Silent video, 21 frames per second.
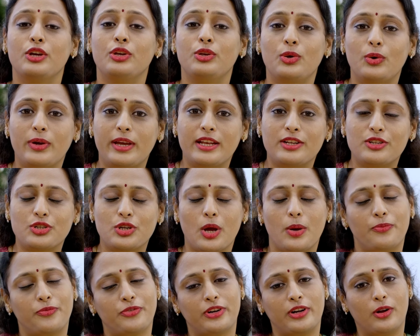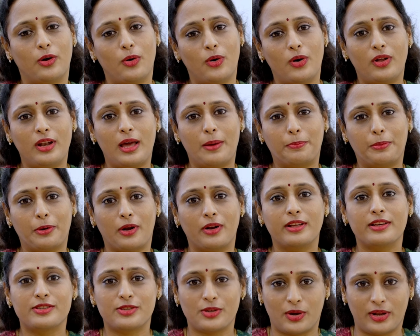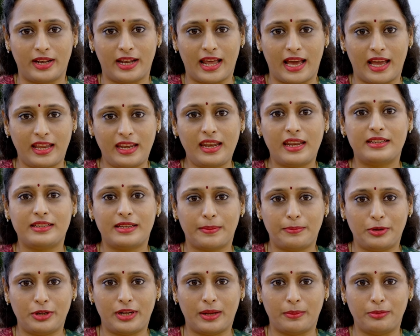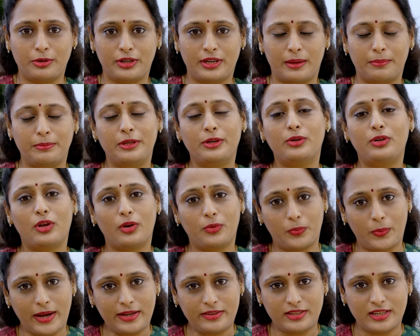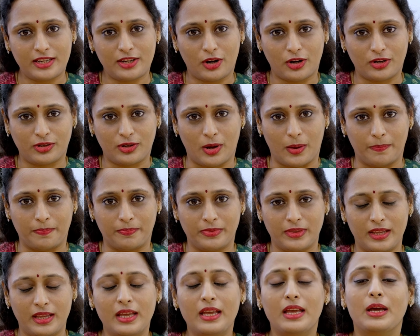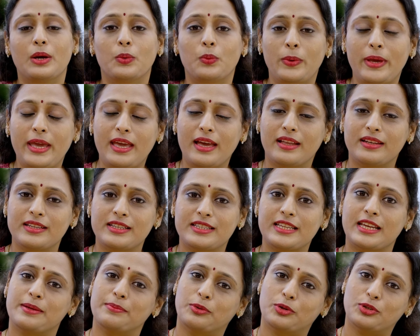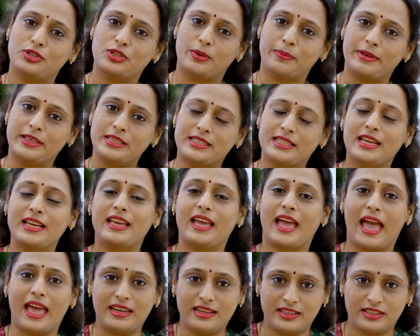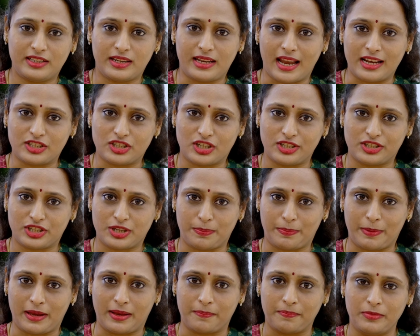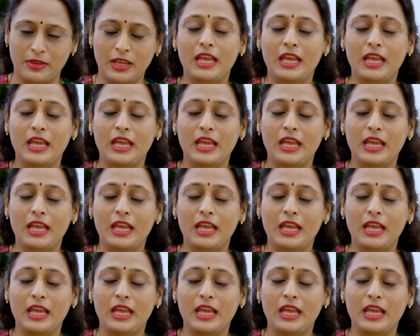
You can shop for all our products online at w w w dot wedtree dot com. We undertake both domestic and international shipping.